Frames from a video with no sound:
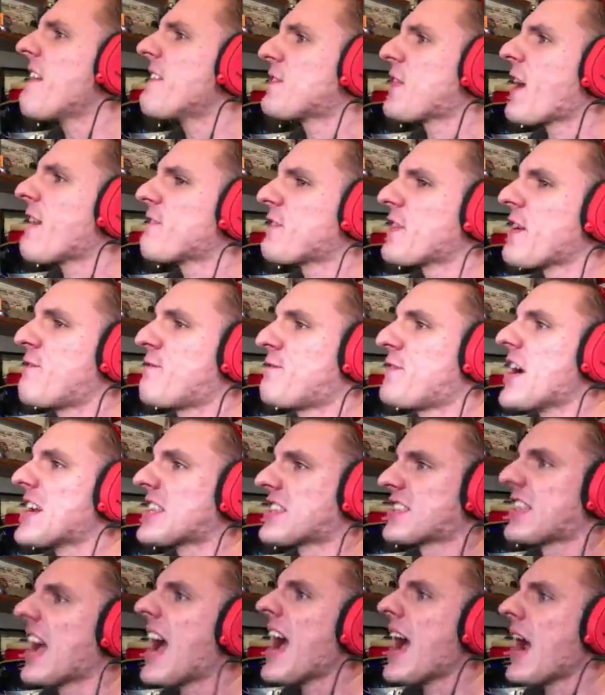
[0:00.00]
out. The
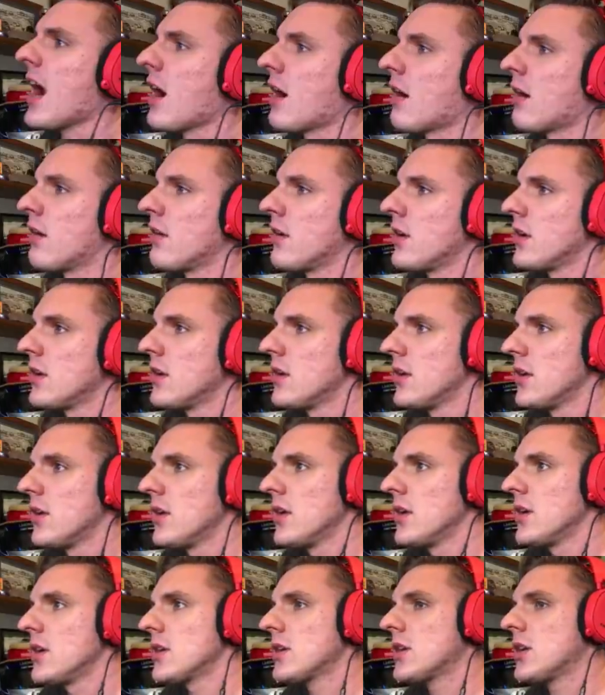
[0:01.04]
fuck there.
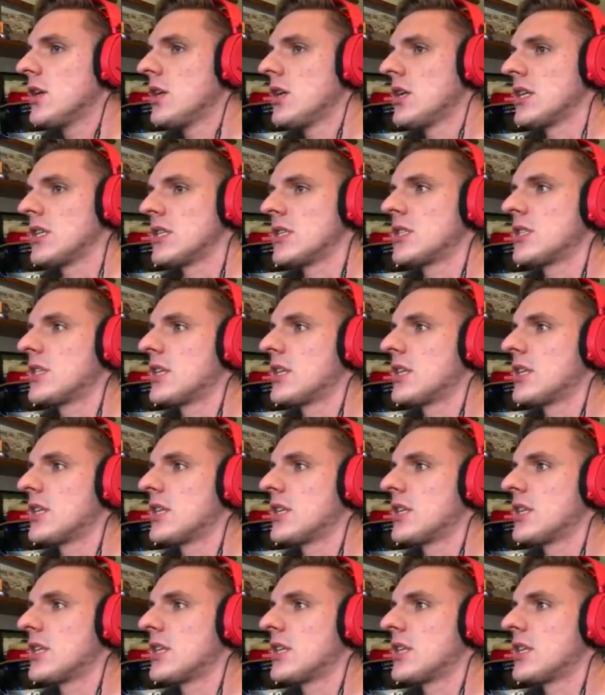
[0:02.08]
God